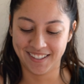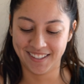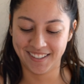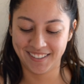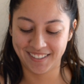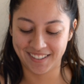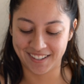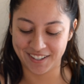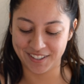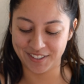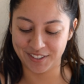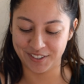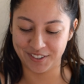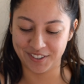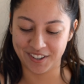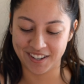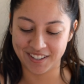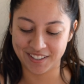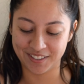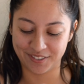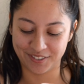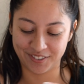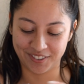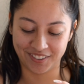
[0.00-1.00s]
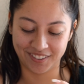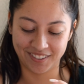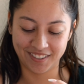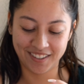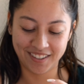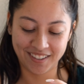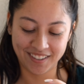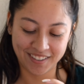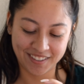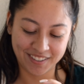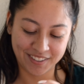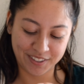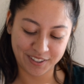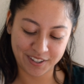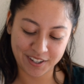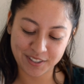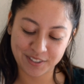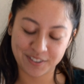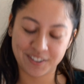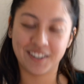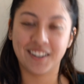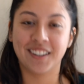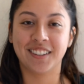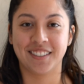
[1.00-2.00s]
because you guys will
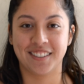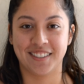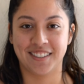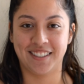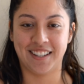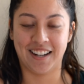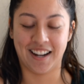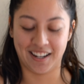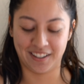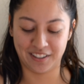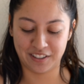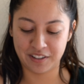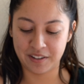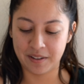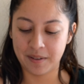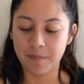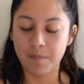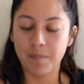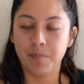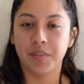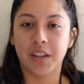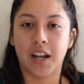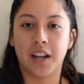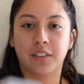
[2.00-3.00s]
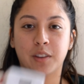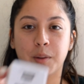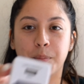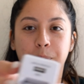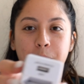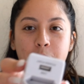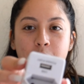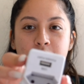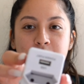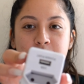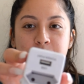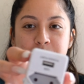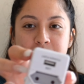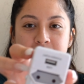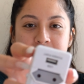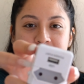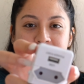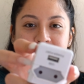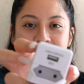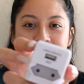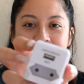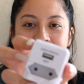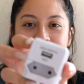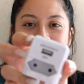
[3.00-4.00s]
understand. At the bottom right
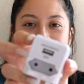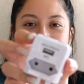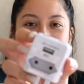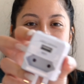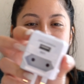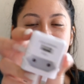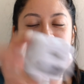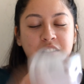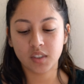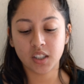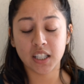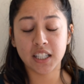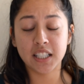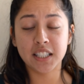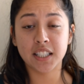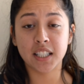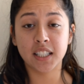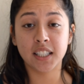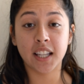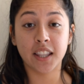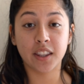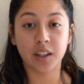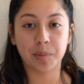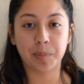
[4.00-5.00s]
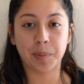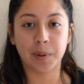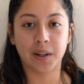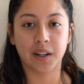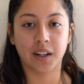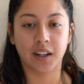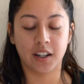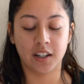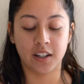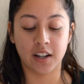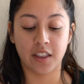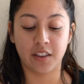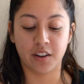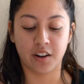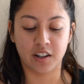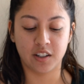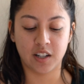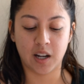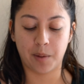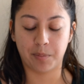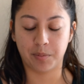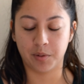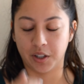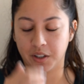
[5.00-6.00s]
there is another
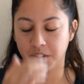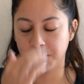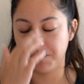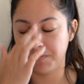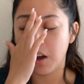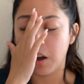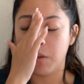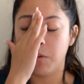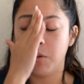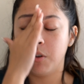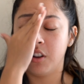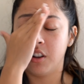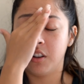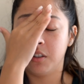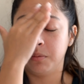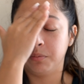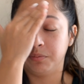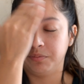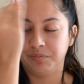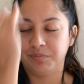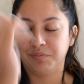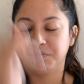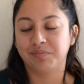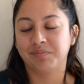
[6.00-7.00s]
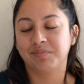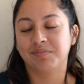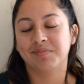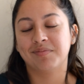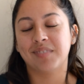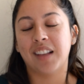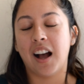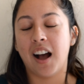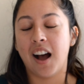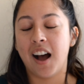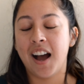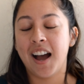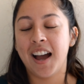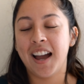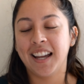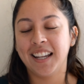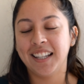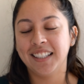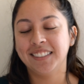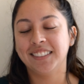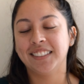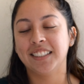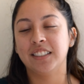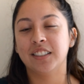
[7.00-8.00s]
adapter. Well,
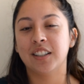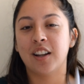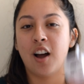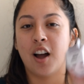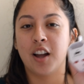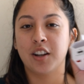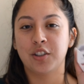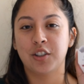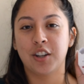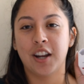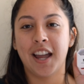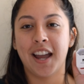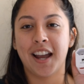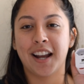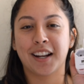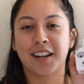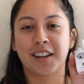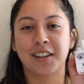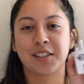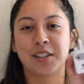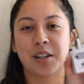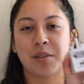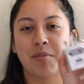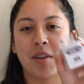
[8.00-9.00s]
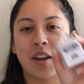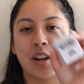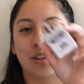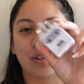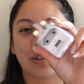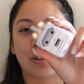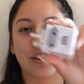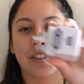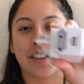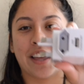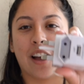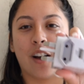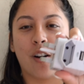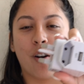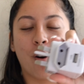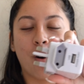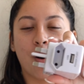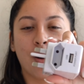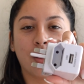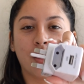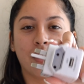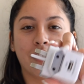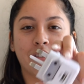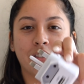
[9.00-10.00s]
I did not check to make sure that
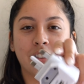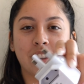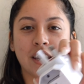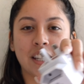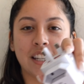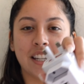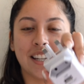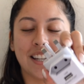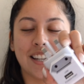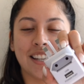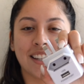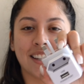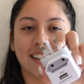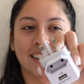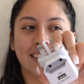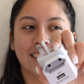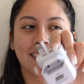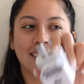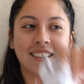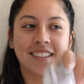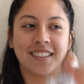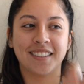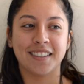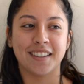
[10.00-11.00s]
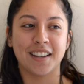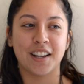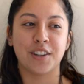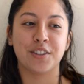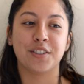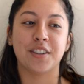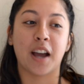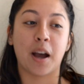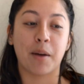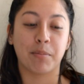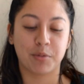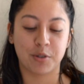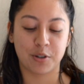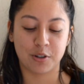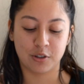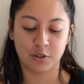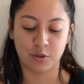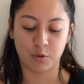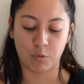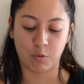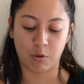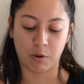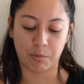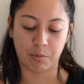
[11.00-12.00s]
all of the adapters
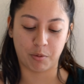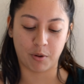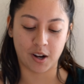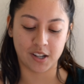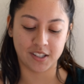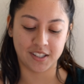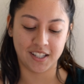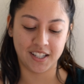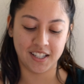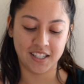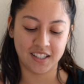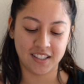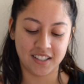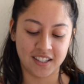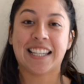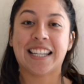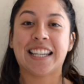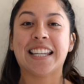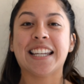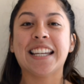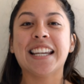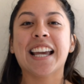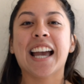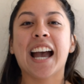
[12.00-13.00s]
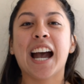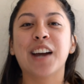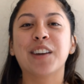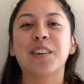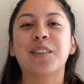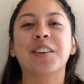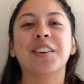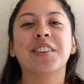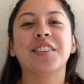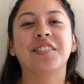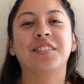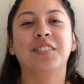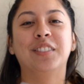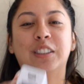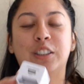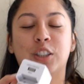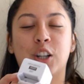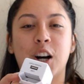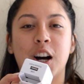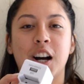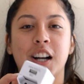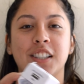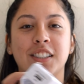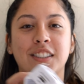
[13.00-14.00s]
were present. He had
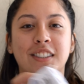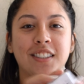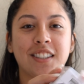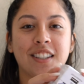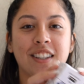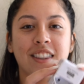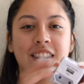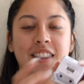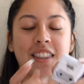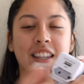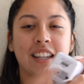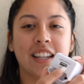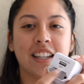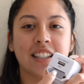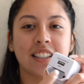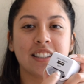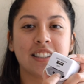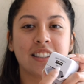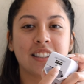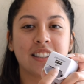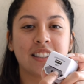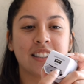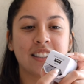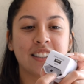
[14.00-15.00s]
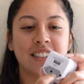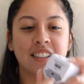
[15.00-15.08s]
lost this